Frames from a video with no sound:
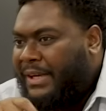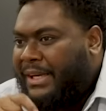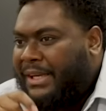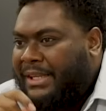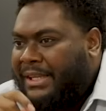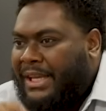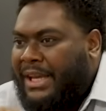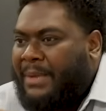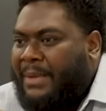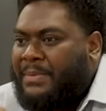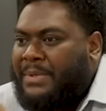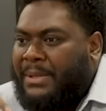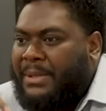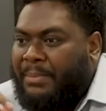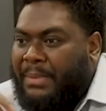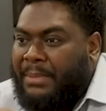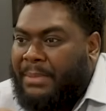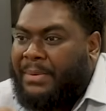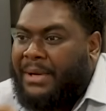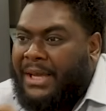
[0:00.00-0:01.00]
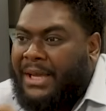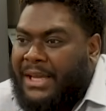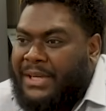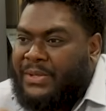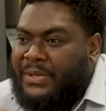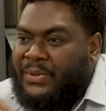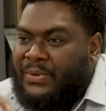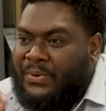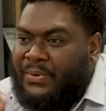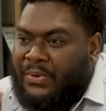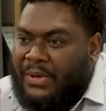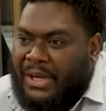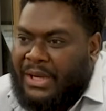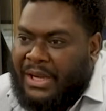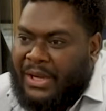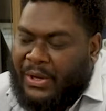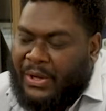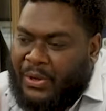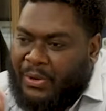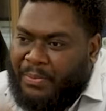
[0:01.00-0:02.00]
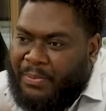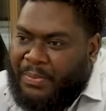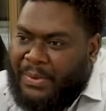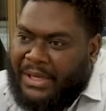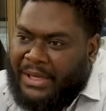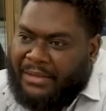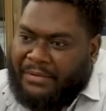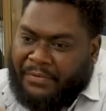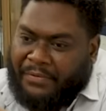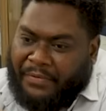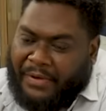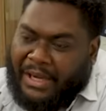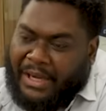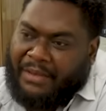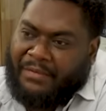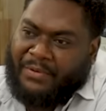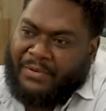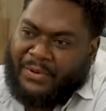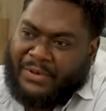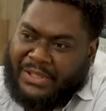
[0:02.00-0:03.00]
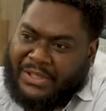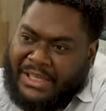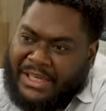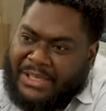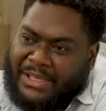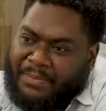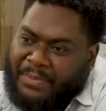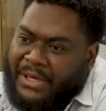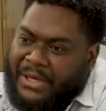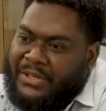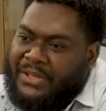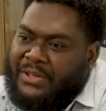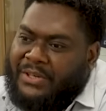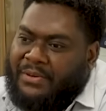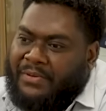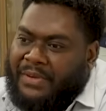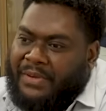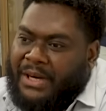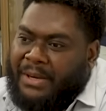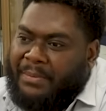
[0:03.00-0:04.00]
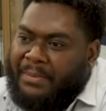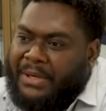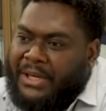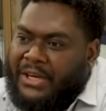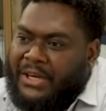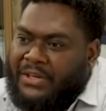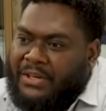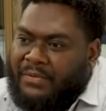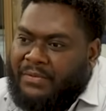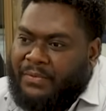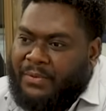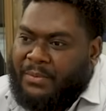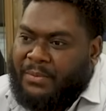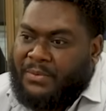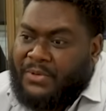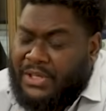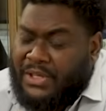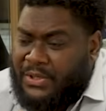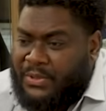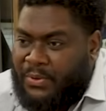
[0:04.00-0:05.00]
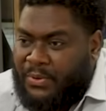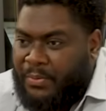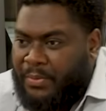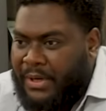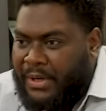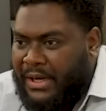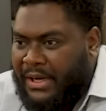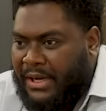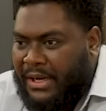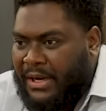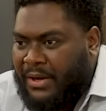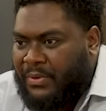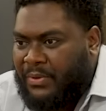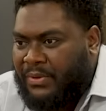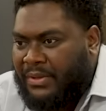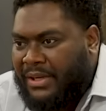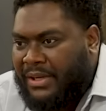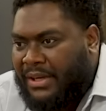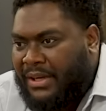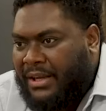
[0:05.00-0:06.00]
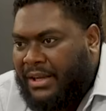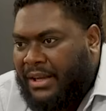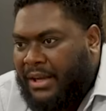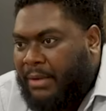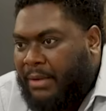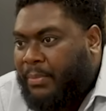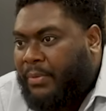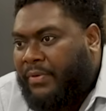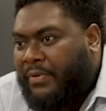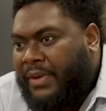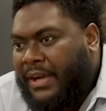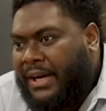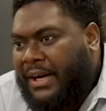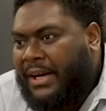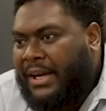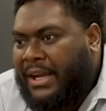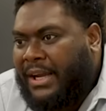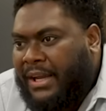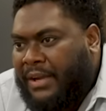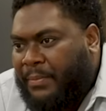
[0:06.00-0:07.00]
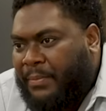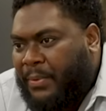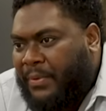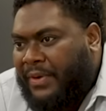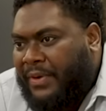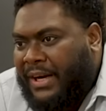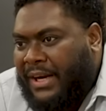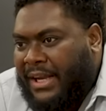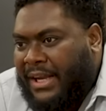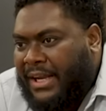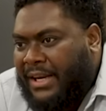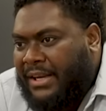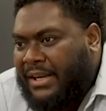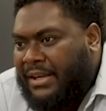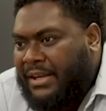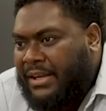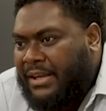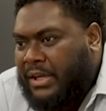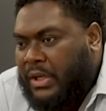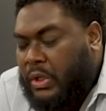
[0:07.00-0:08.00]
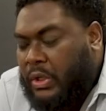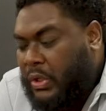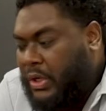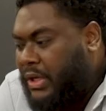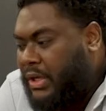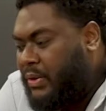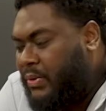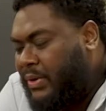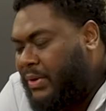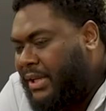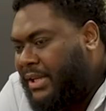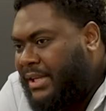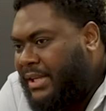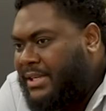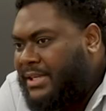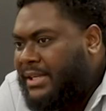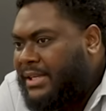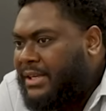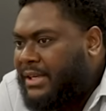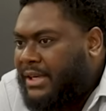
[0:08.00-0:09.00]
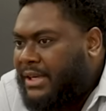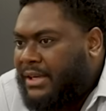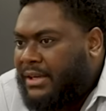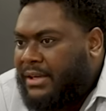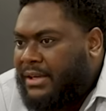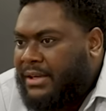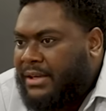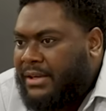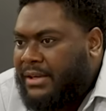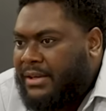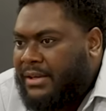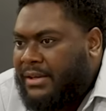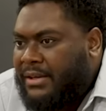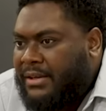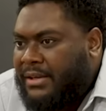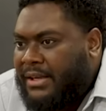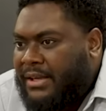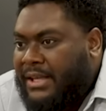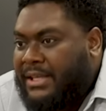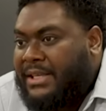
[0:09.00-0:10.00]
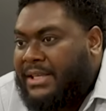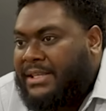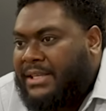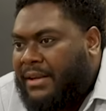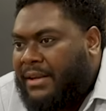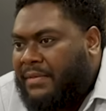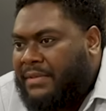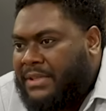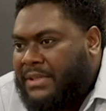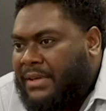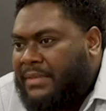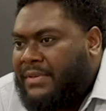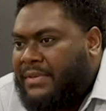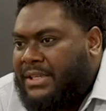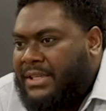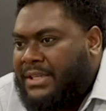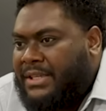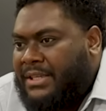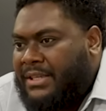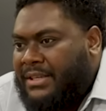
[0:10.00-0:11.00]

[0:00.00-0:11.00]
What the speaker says: times a member has to complete 5 or 6 pages of an application form just to open an account and provide an ID. You can do that instantly. It's a self-service.